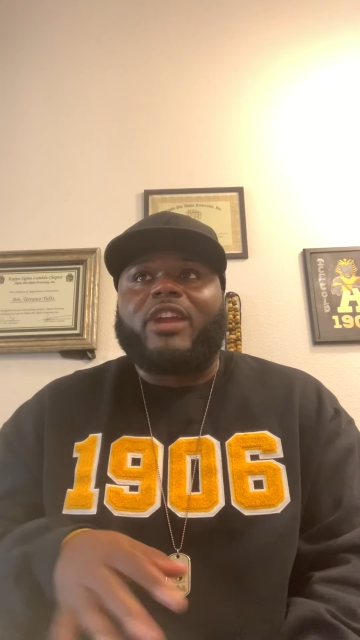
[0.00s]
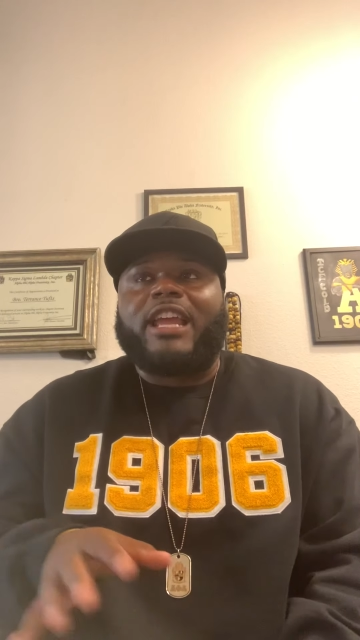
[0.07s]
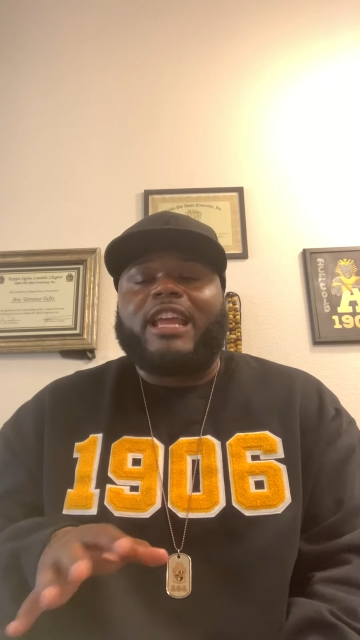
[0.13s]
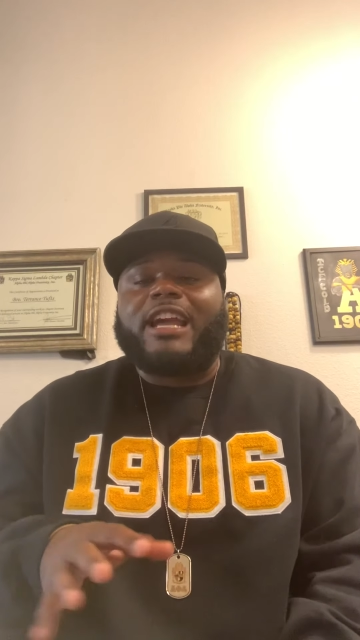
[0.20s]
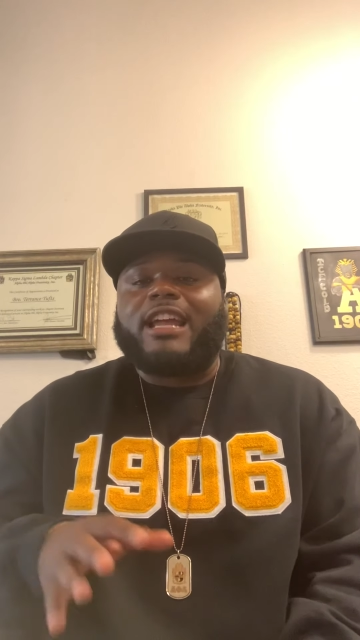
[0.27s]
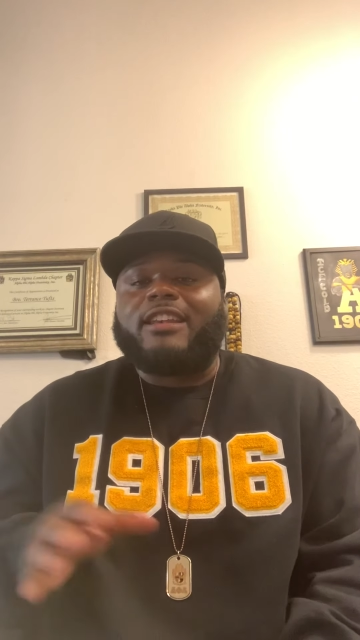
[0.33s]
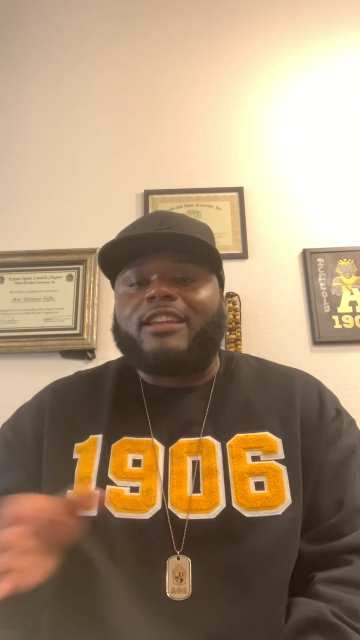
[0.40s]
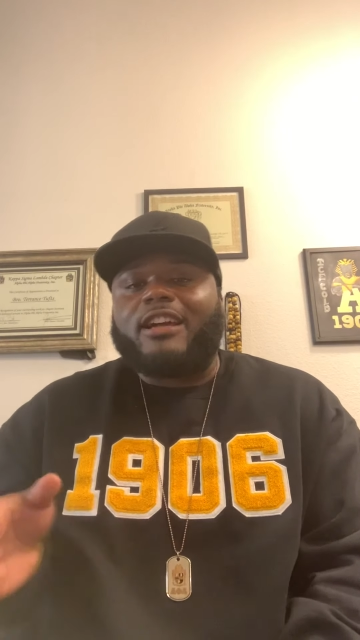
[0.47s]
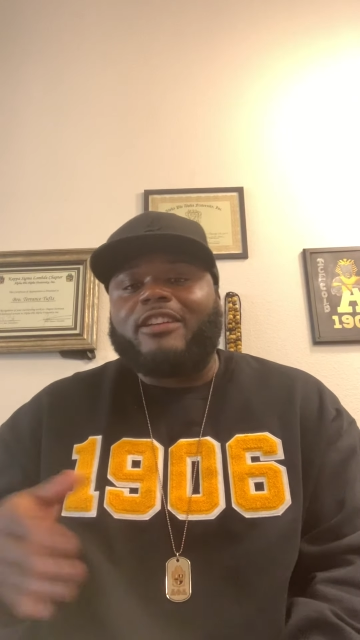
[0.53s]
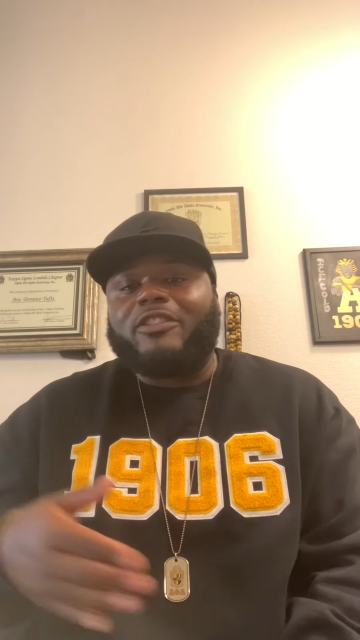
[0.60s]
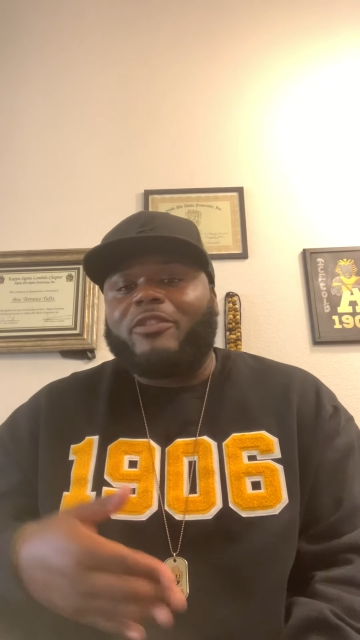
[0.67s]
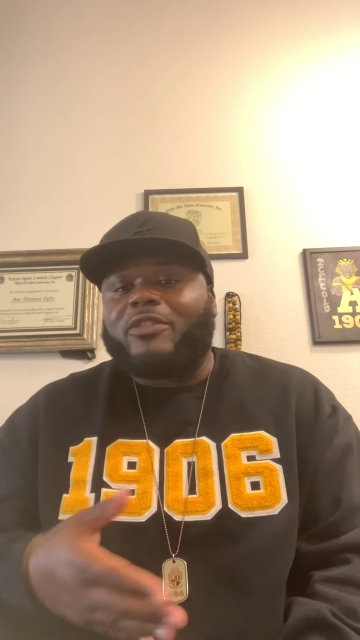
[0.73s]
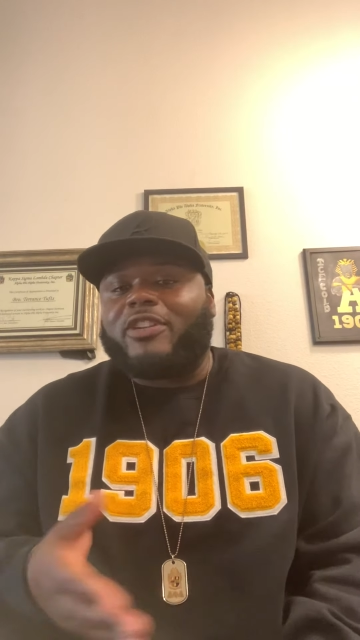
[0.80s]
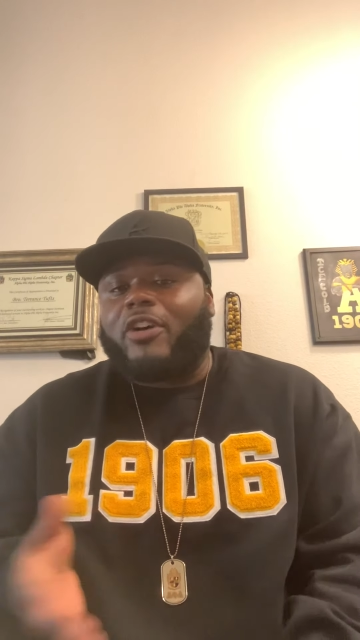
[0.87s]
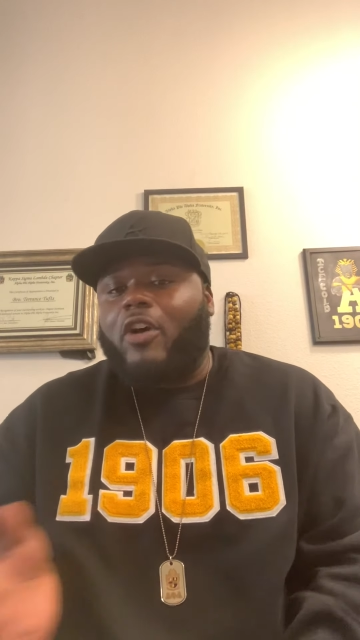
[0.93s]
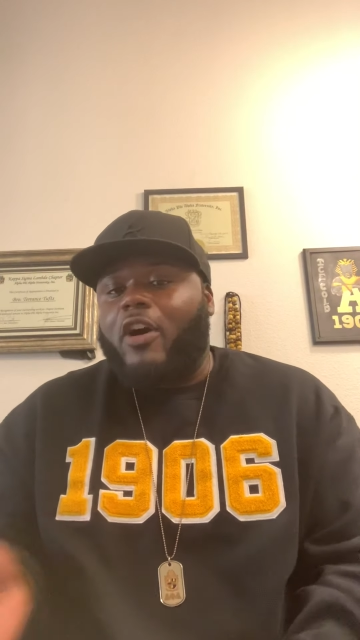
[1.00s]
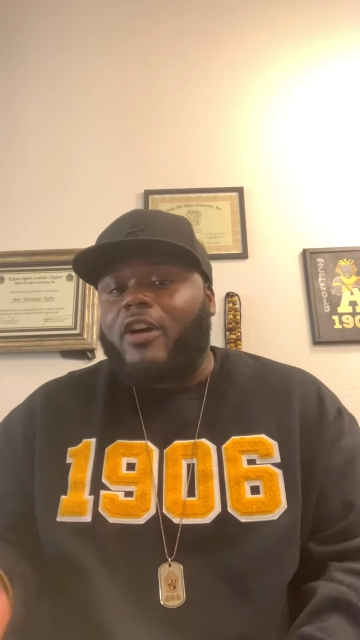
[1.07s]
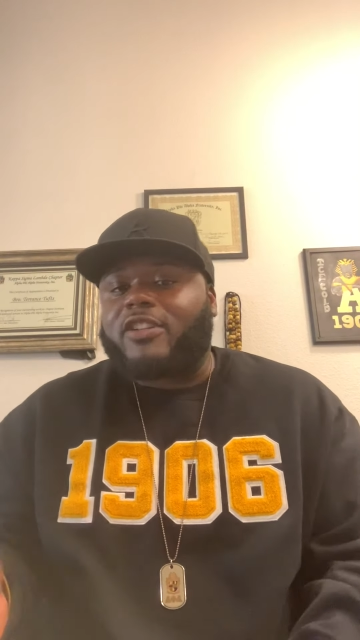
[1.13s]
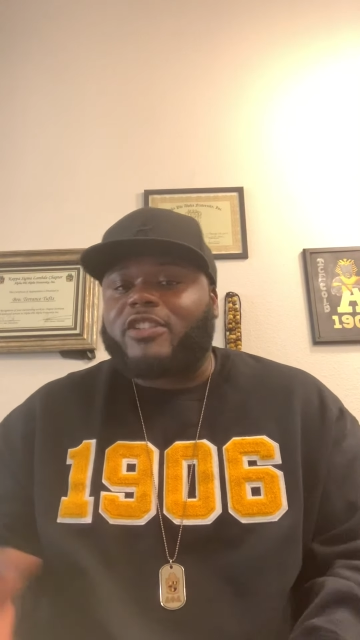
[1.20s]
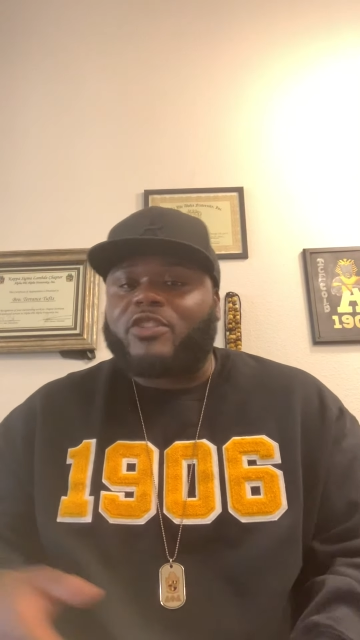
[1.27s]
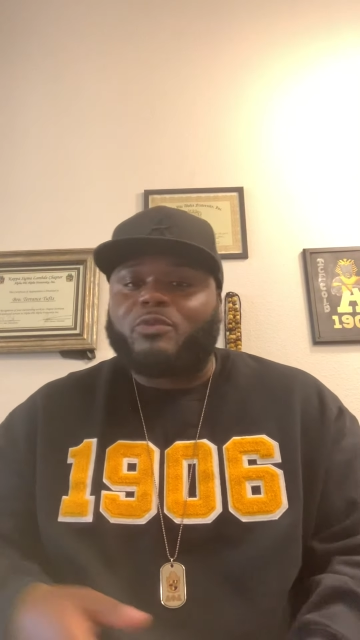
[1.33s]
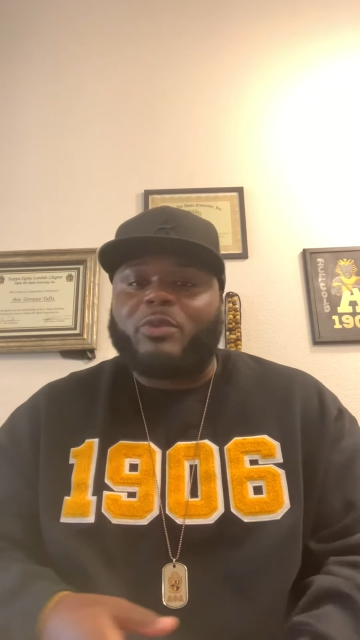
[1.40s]
ain't got nothing on
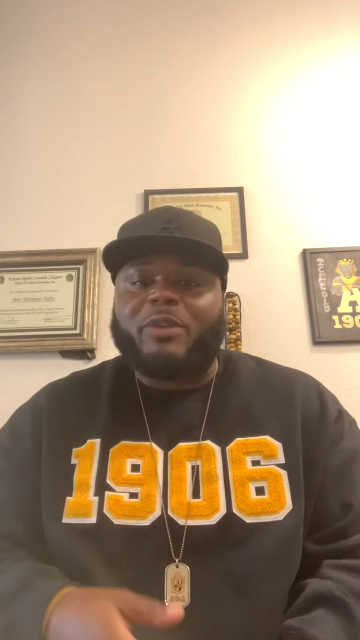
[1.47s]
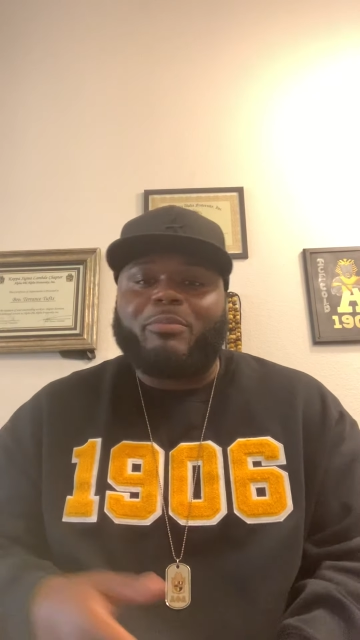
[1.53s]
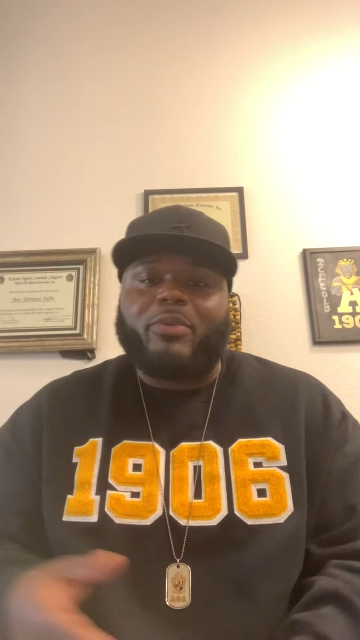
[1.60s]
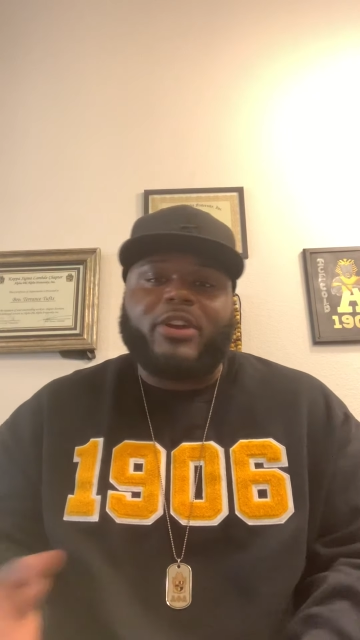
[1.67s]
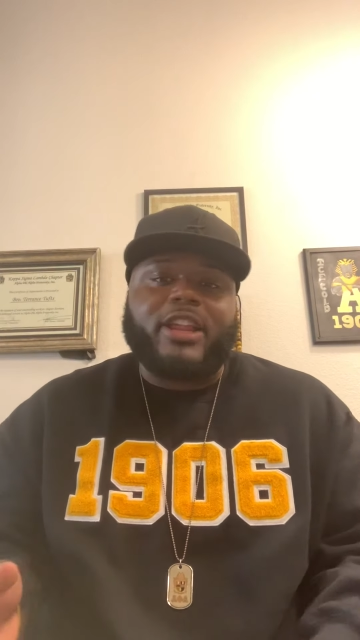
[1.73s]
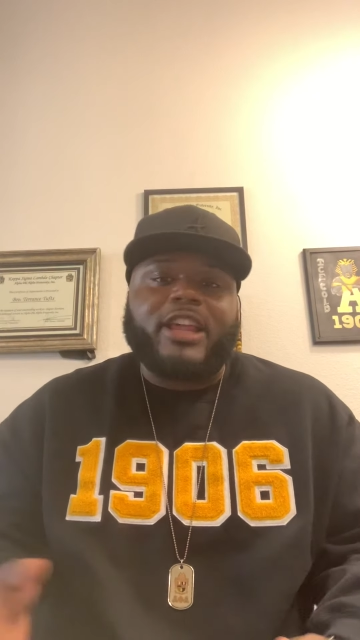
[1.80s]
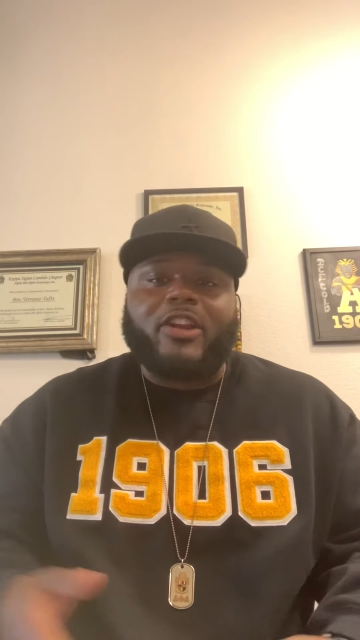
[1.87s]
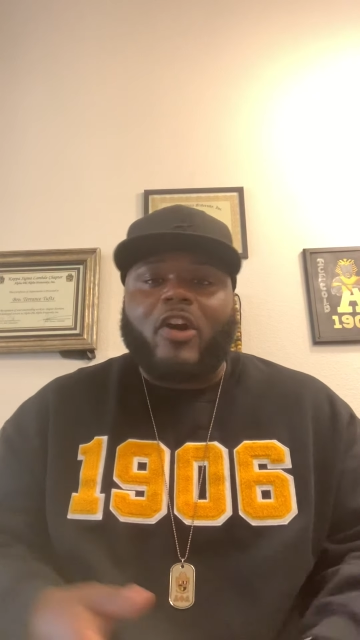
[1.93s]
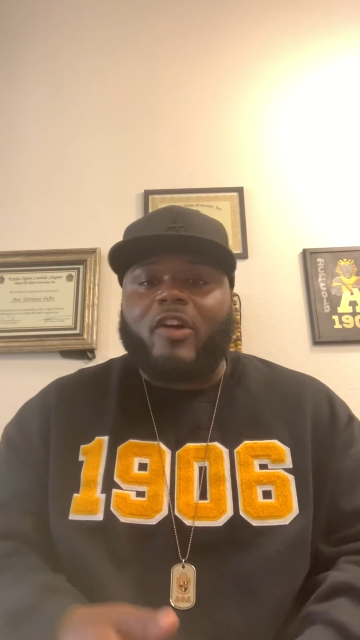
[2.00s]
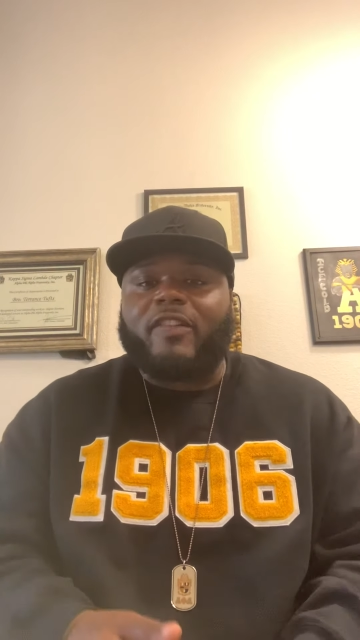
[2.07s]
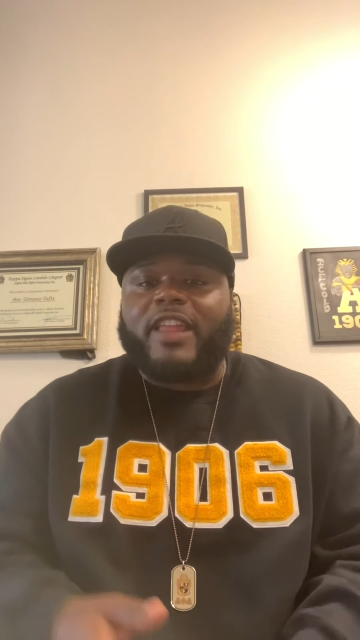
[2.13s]
ours because we put in